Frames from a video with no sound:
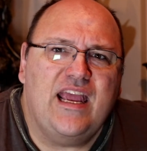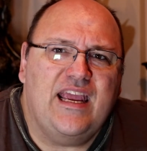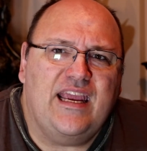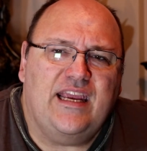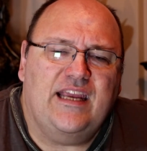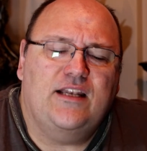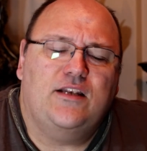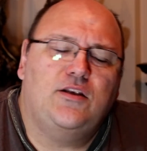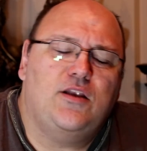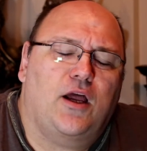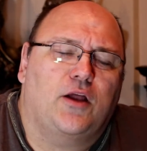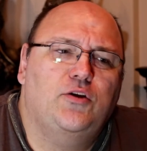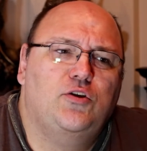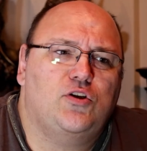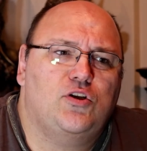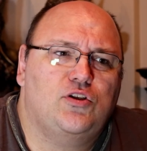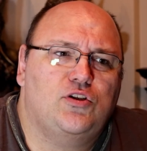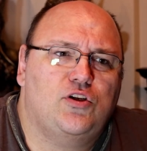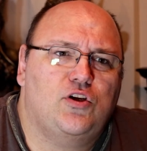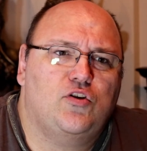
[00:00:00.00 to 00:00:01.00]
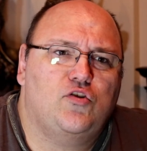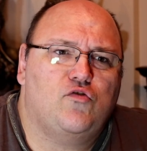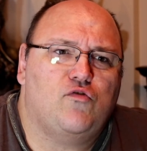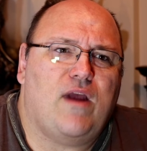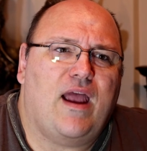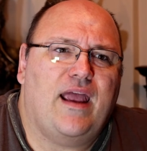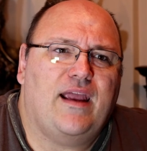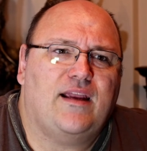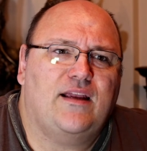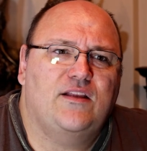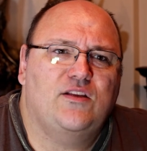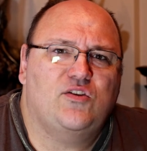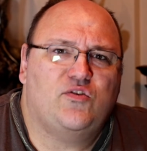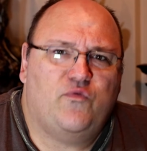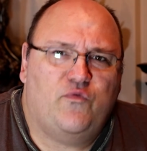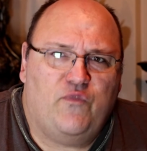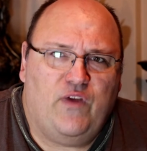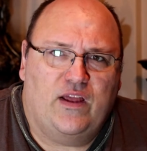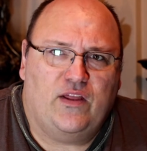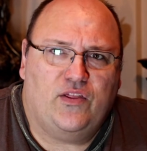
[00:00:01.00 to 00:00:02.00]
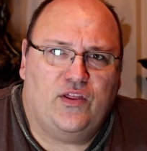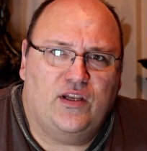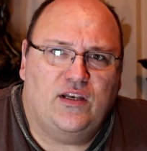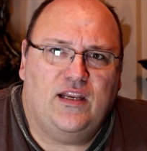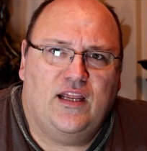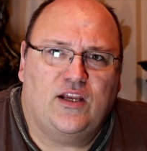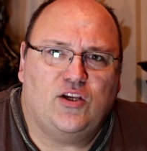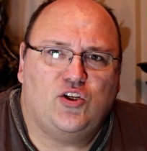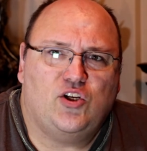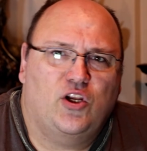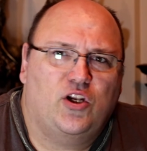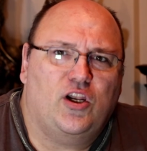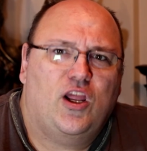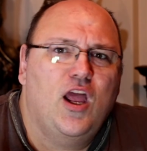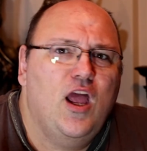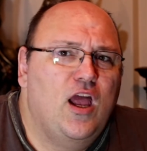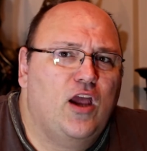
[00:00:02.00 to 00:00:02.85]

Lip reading: in Dungeons and Dragons 5th edition.